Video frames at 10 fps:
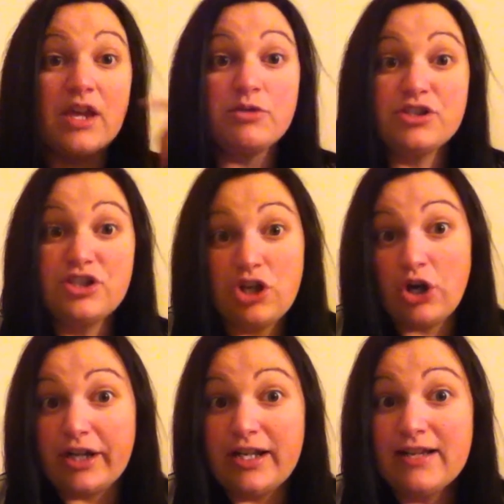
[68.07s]
It was
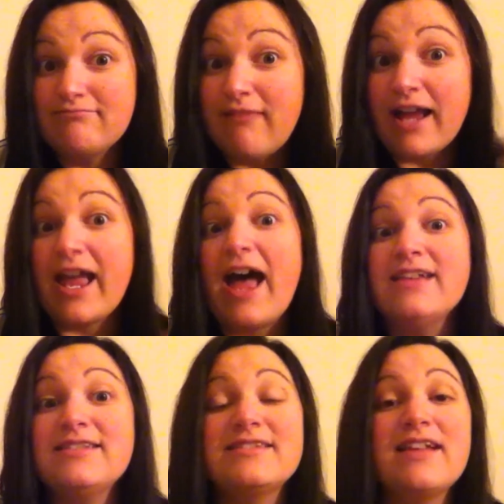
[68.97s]
good, I
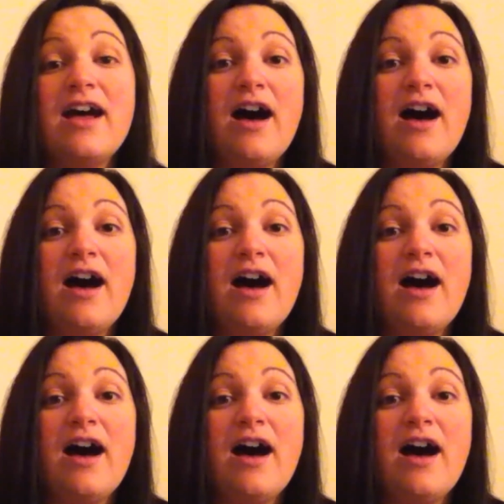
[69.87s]
guess.